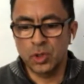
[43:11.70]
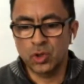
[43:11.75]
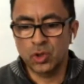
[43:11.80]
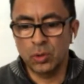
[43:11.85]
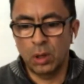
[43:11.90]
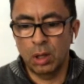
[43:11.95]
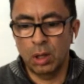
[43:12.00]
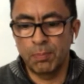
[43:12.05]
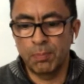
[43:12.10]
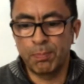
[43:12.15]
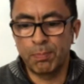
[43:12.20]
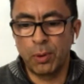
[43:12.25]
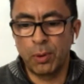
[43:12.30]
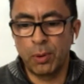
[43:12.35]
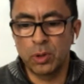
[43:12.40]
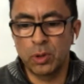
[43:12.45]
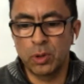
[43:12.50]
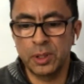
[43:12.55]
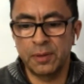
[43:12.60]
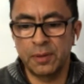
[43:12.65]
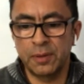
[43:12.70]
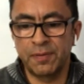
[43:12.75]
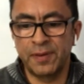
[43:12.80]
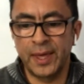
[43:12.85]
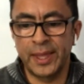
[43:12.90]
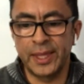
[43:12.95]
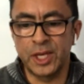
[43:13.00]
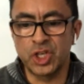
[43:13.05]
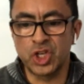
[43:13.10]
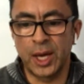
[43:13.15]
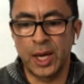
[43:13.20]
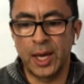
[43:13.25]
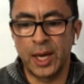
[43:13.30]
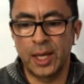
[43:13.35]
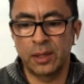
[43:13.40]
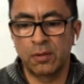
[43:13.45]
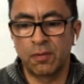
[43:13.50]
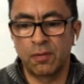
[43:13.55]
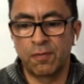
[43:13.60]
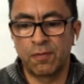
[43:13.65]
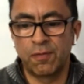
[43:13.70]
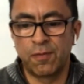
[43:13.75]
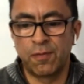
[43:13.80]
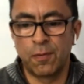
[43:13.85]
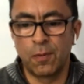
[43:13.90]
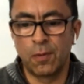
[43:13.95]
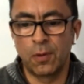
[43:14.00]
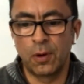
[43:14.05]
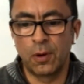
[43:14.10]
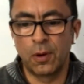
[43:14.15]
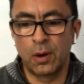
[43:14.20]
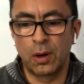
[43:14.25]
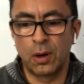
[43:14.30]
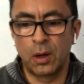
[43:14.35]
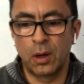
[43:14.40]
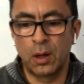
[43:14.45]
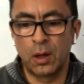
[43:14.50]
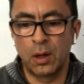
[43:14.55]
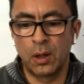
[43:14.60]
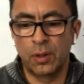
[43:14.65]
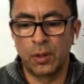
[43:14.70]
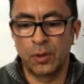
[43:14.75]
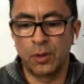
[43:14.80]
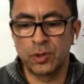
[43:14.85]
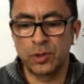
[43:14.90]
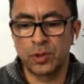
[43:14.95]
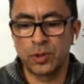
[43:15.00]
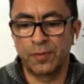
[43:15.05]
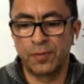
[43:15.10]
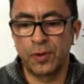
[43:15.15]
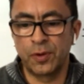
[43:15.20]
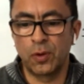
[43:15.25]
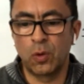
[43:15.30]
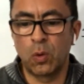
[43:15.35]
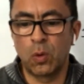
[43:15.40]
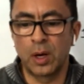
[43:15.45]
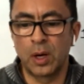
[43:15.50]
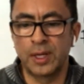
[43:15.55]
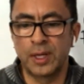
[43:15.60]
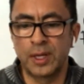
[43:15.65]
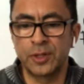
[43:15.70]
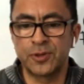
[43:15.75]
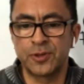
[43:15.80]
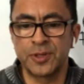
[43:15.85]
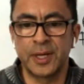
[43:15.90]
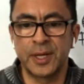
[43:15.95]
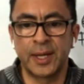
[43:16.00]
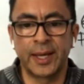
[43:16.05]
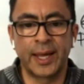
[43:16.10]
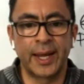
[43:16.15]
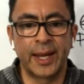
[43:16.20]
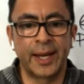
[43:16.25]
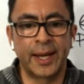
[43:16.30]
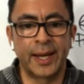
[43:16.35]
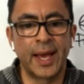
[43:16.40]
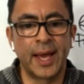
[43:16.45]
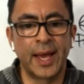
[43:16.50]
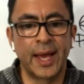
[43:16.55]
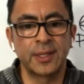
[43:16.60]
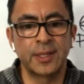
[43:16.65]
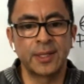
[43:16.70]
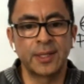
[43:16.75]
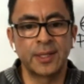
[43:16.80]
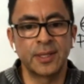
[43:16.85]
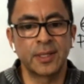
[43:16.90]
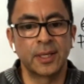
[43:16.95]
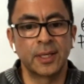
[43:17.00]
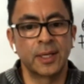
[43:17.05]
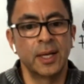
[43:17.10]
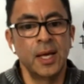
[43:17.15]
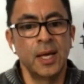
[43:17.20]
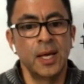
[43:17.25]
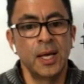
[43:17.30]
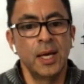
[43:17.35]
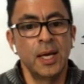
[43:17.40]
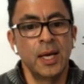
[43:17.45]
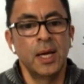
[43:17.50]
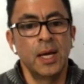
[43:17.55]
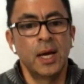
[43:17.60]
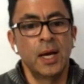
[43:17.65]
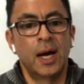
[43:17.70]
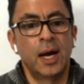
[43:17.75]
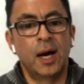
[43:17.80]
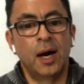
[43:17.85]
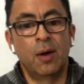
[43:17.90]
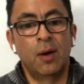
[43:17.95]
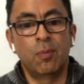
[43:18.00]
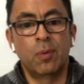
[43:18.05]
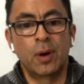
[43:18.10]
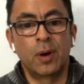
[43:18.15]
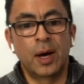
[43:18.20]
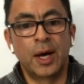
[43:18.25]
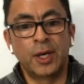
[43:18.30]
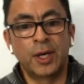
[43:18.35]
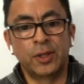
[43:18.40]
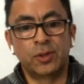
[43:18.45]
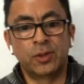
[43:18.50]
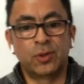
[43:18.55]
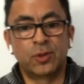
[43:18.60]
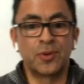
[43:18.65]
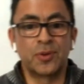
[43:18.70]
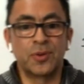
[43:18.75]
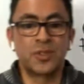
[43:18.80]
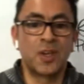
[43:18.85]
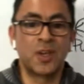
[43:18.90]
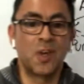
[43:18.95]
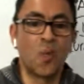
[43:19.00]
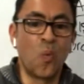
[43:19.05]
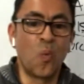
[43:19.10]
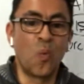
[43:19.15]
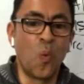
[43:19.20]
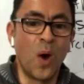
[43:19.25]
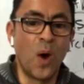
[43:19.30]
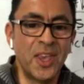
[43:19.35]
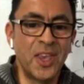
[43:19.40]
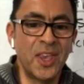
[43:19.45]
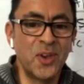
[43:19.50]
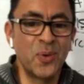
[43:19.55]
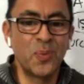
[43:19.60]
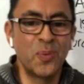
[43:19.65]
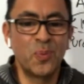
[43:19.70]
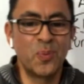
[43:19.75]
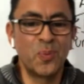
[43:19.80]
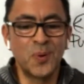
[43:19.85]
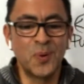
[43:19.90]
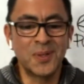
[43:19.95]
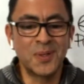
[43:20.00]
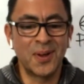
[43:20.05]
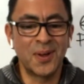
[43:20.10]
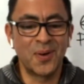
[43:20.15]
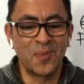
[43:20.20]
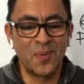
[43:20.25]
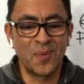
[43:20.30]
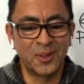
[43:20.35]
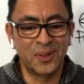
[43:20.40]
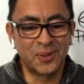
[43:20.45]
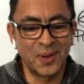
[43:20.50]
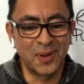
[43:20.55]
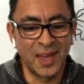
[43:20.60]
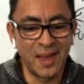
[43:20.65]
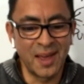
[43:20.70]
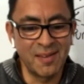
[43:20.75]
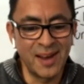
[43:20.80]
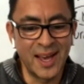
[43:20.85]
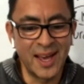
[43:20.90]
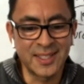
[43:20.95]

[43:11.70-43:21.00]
So I'll post it via the chat for those of you who are interested in getting access, and I don't see why you would not want to have